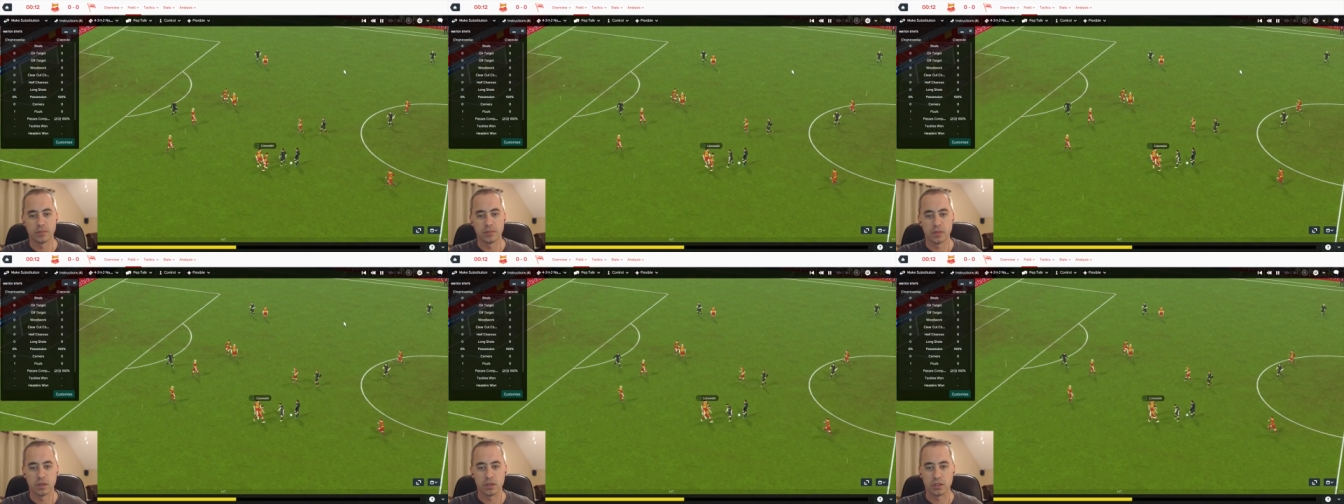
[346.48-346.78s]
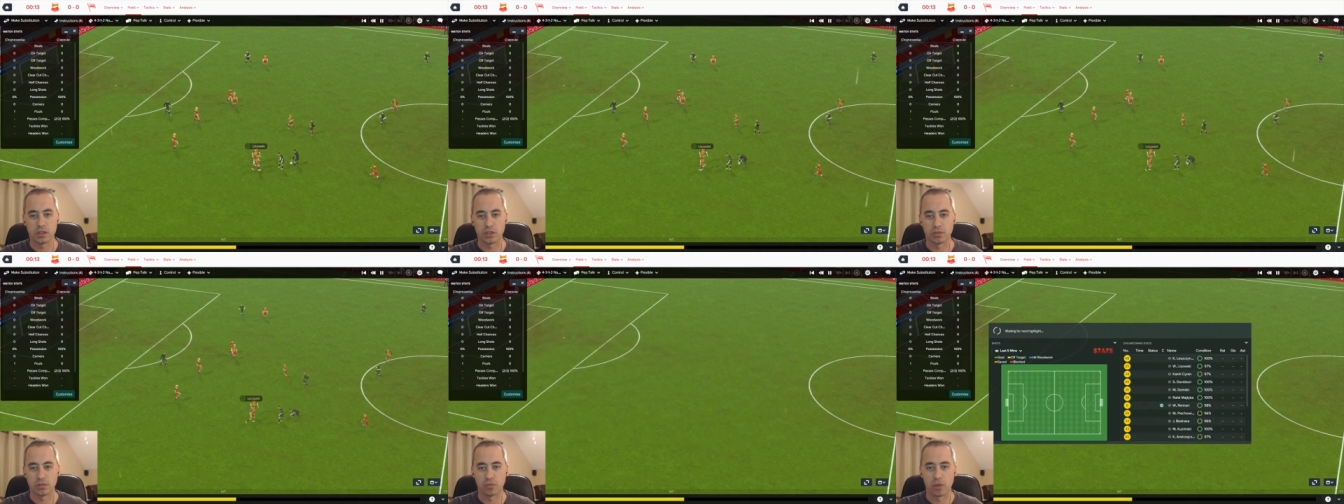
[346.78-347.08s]

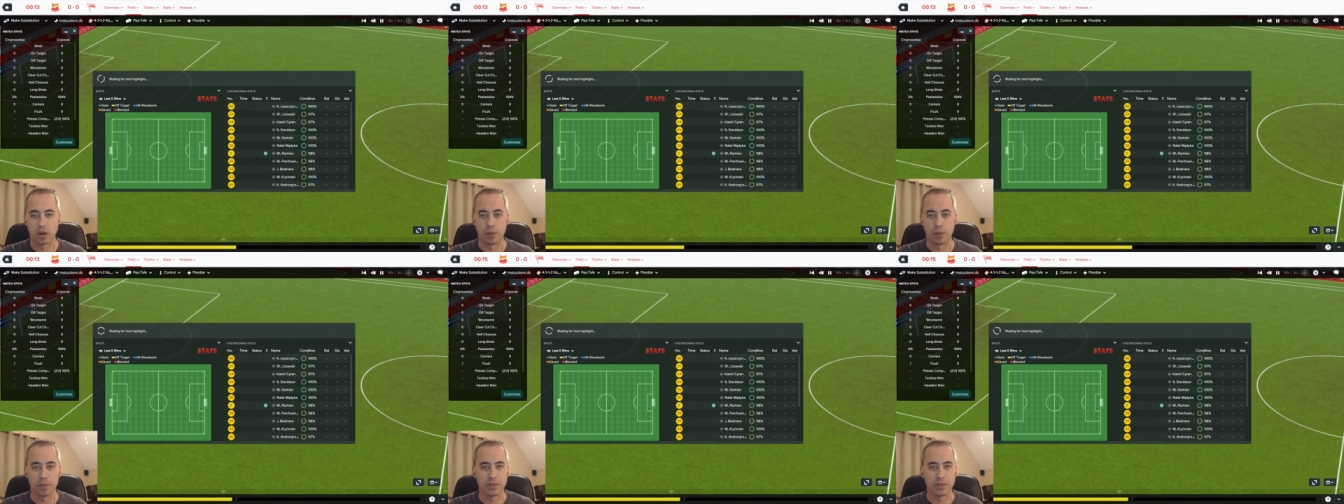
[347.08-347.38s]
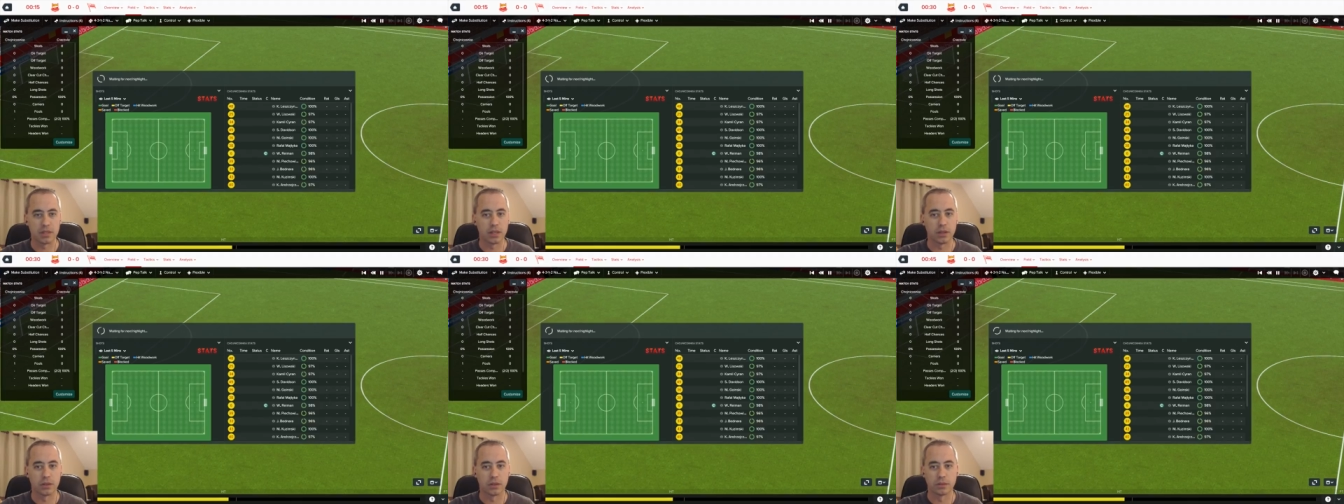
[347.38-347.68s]
Just run up
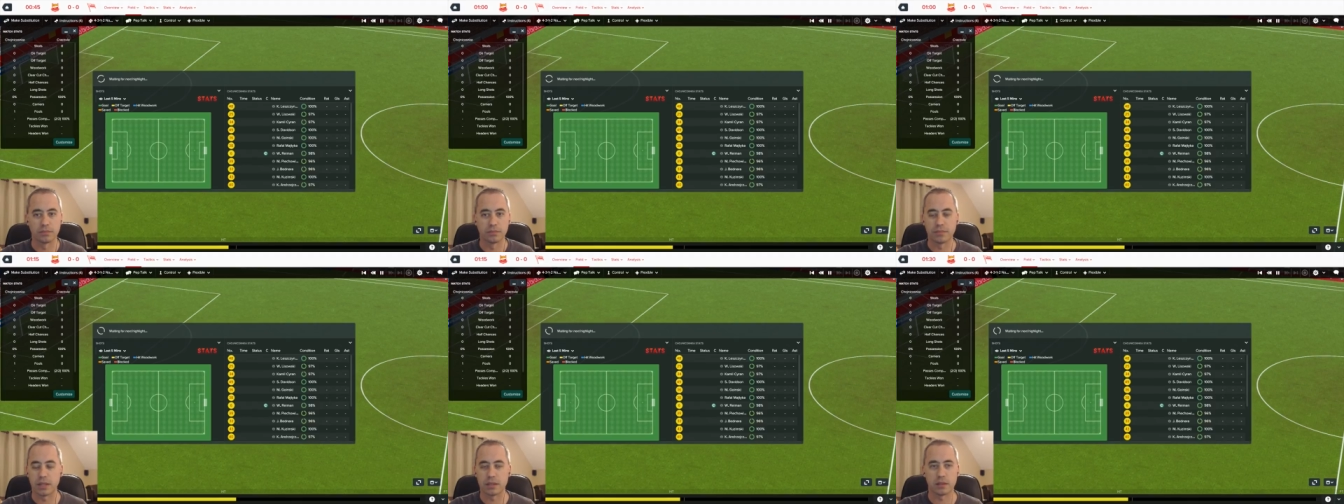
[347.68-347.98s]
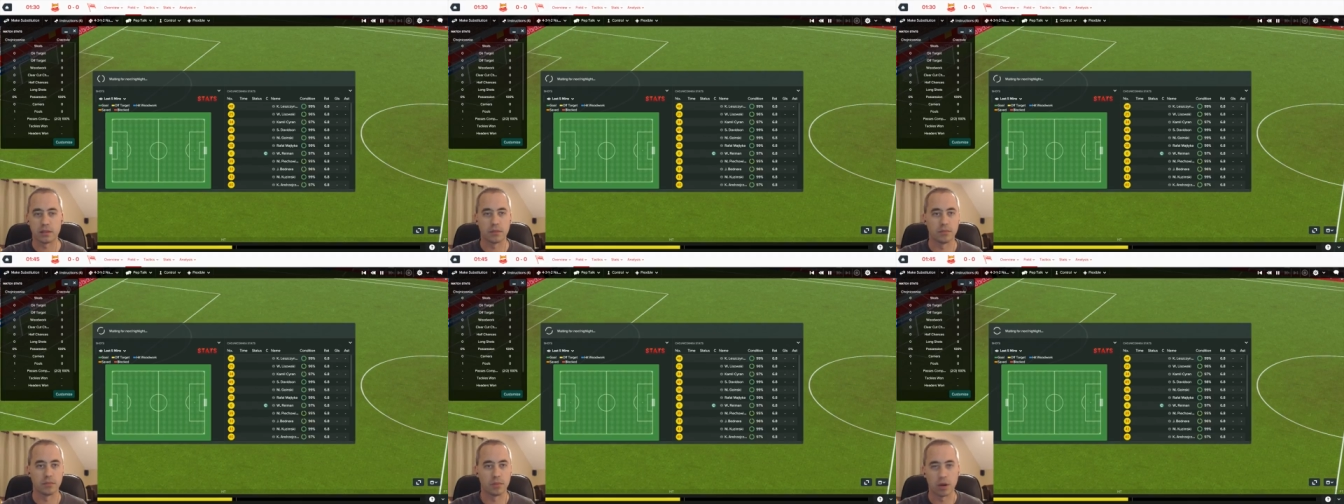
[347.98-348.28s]
his heel.
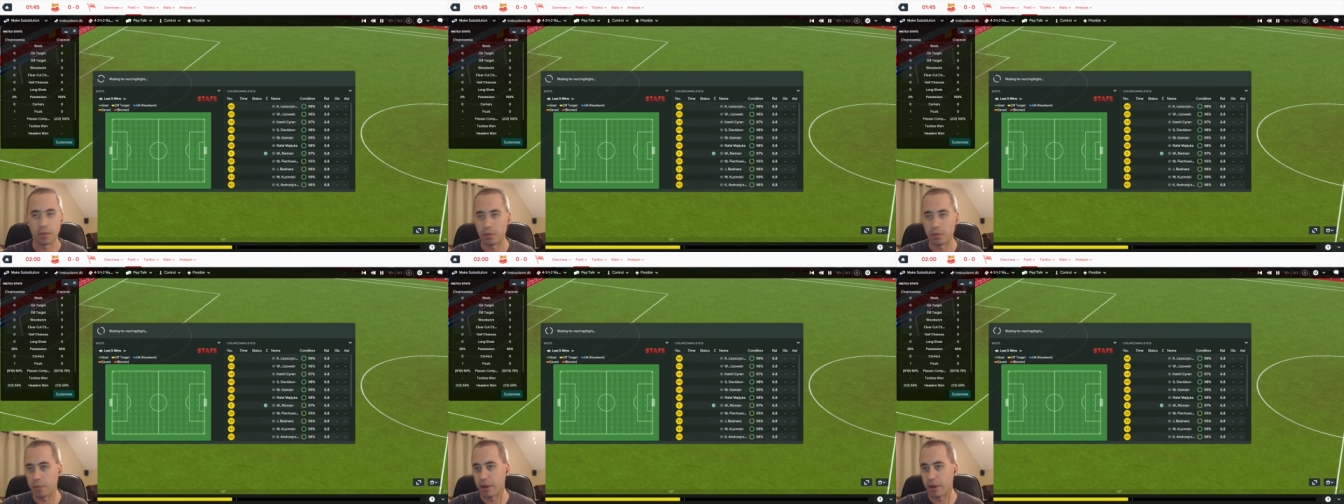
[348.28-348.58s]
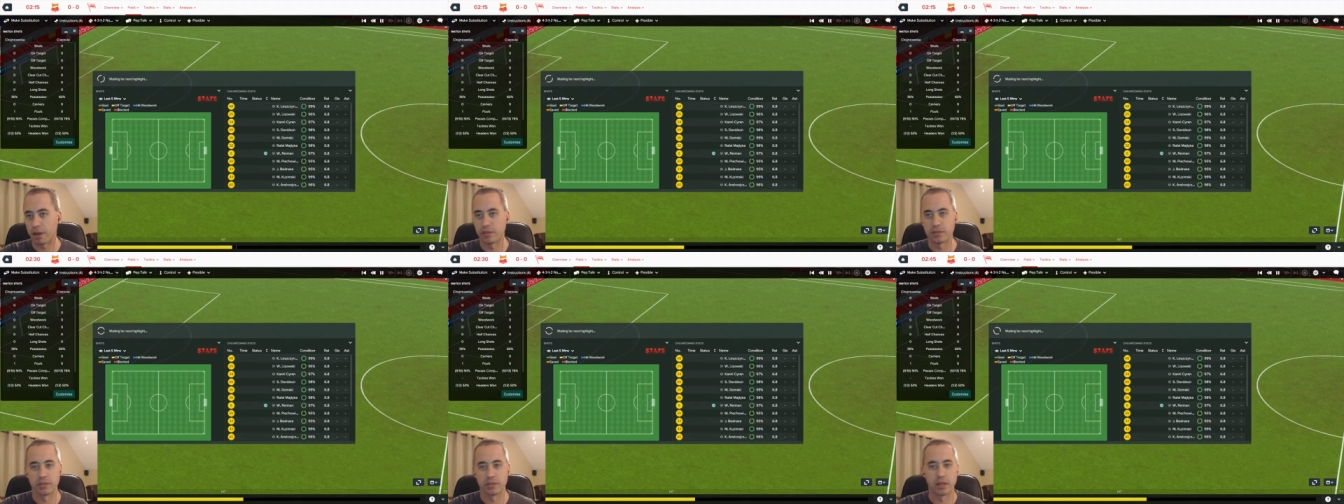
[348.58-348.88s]
That run up the
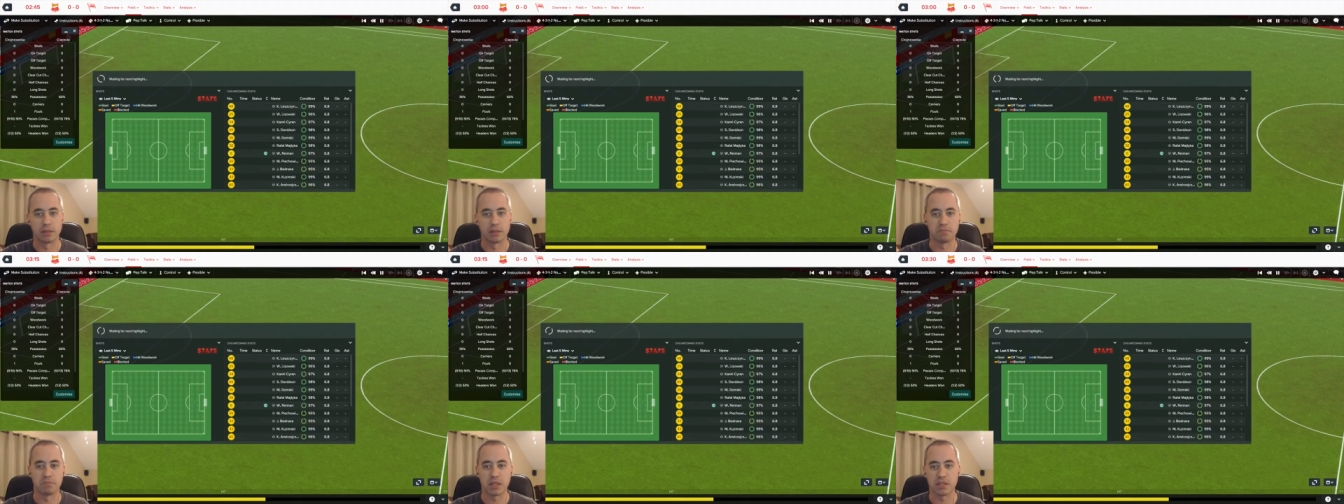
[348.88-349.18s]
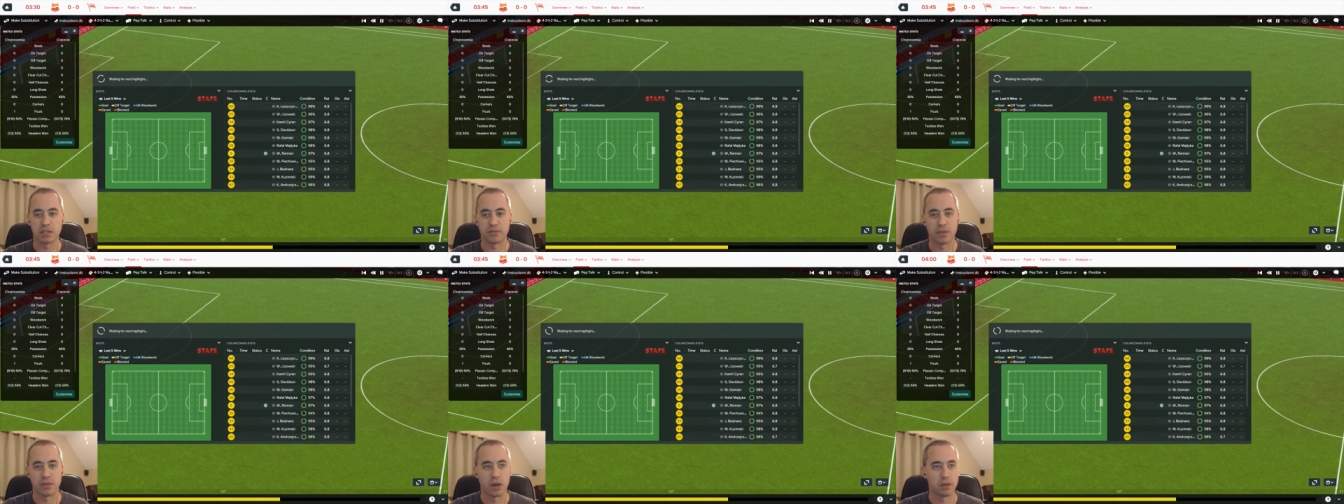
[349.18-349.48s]
back of his leg.
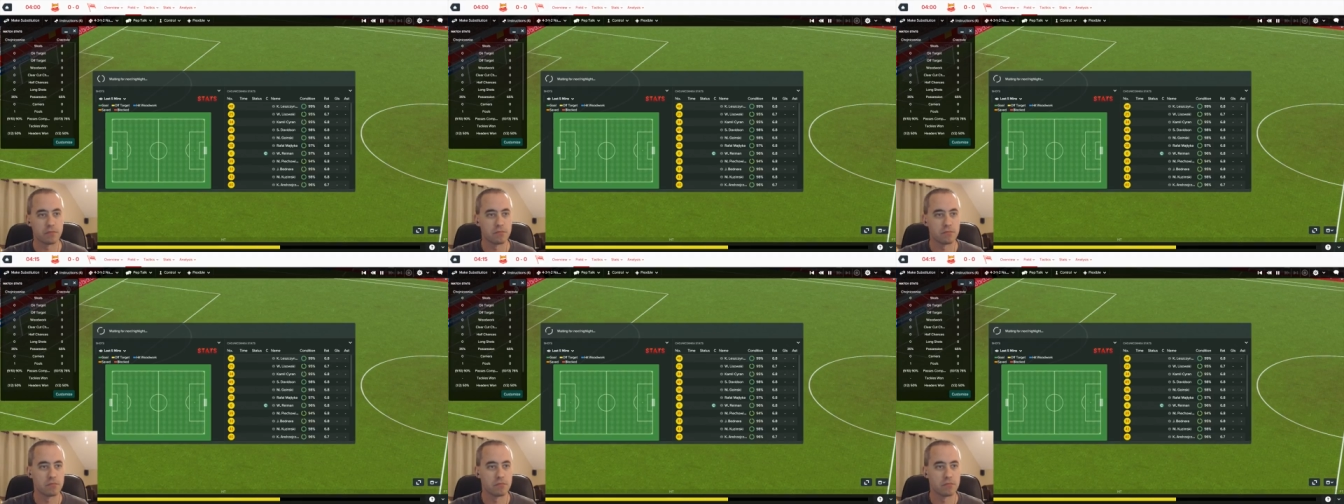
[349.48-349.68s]
That's fine.